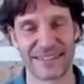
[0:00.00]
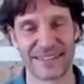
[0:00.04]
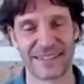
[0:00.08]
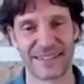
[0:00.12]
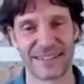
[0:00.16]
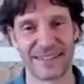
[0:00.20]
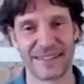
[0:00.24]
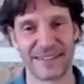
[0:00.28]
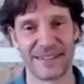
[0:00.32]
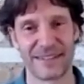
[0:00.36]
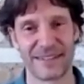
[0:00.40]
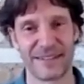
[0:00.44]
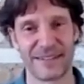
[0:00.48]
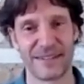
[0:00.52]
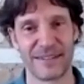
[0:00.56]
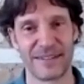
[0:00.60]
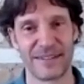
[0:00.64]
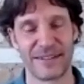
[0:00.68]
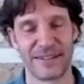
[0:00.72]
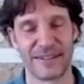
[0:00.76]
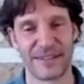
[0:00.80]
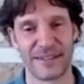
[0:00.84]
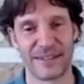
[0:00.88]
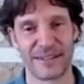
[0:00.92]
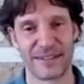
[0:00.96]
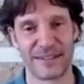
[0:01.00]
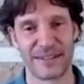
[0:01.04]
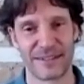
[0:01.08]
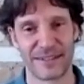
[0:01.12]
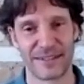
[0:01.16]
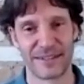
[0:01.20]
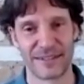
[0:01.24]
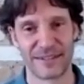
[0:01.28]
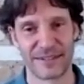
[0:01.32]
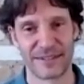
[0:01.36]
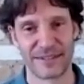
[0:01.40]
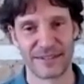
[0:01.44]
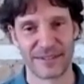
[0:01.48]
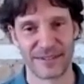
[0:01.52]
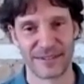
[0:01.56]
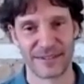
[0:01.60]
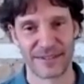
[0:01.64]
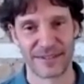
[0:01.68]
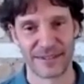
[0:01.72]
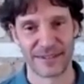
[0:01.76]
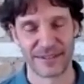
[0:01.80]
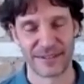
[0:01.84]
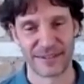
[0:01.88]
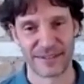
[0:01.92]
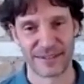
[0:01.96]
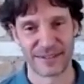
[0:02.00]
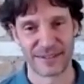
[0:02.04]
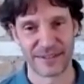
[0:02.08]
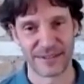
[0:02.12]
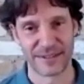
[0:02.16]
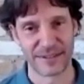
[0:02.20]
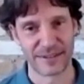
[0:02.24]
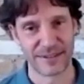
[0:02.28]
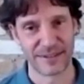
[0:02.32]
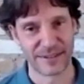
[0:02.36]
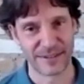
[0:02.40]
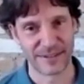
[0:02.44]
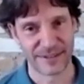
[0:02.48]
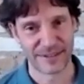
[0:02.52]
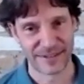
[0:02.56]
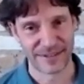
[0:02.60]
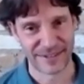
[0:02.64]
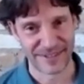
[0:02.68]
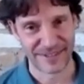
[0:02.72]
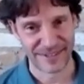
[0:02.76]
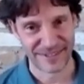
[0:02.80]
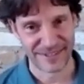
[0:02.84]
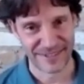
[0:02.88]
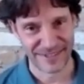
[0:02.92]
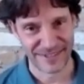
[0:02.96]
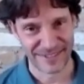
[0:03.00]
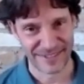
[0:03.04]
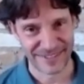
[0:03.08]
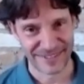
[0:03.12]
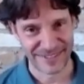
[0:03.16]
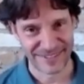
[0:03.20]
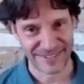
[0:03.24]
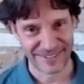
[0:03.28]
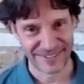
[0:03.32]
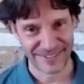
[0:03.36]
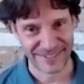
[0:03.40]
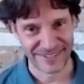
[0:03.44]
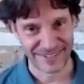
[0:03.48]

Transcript: (not speaking)